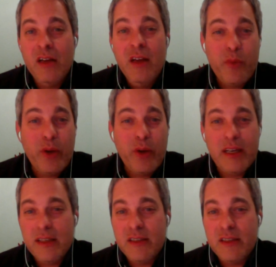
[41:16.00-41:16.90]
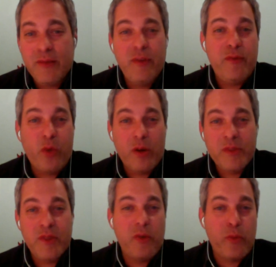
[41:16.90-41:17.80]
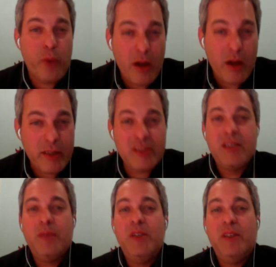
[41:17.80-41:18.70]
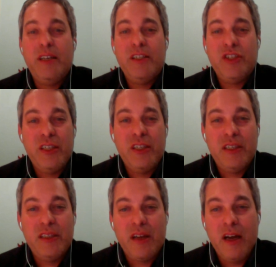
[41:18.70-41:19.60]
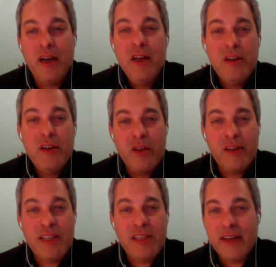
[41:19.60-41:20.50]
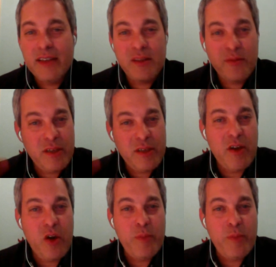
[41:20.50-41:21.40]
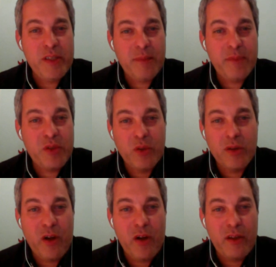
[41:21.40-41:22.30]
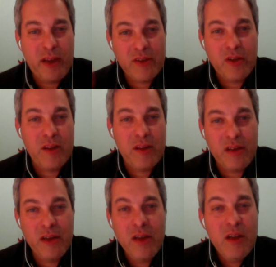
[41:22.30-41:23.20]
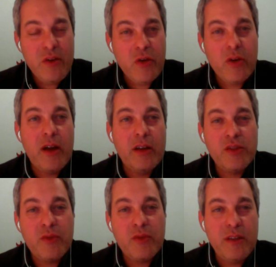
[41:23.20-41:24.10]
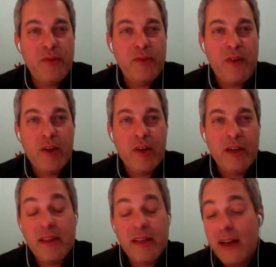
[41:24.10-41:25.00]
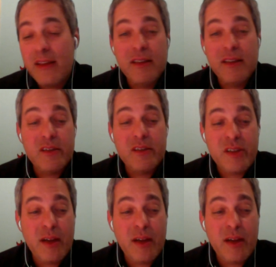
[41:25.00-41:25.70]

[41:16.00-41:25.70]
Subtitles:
bringing in different forms of erotic stimulation, and the sex that really opens up, gets all the neurons really firing. And then I think there's